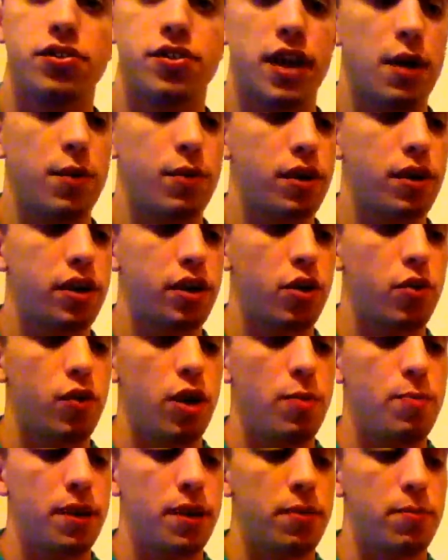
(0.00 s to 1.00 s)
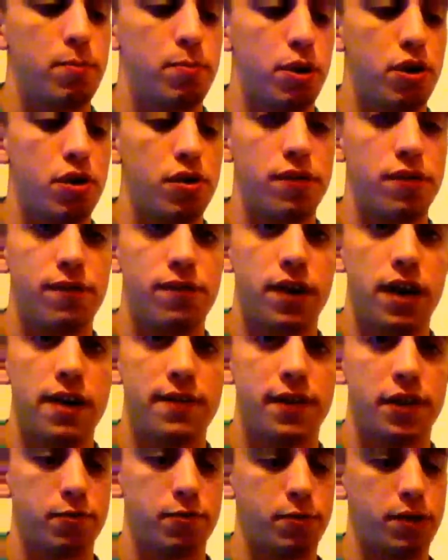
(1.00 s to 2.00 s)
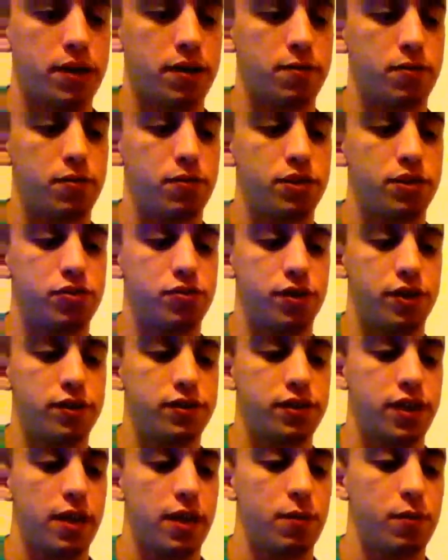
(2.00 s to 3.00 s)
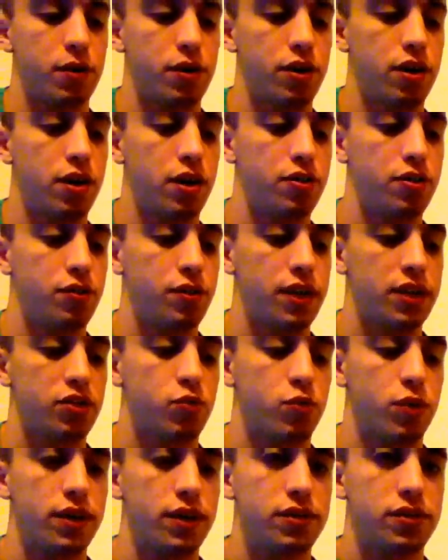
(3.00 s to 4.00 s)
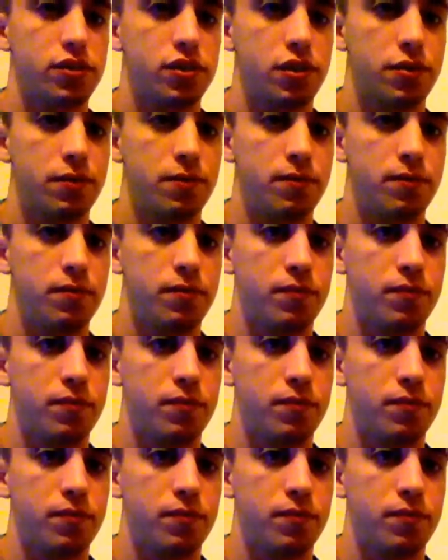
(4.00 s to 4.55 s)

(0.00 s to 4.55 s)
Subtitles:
So now we're going to go up and bar the 5 on the bottom 3 strings, and we're going to do that twice.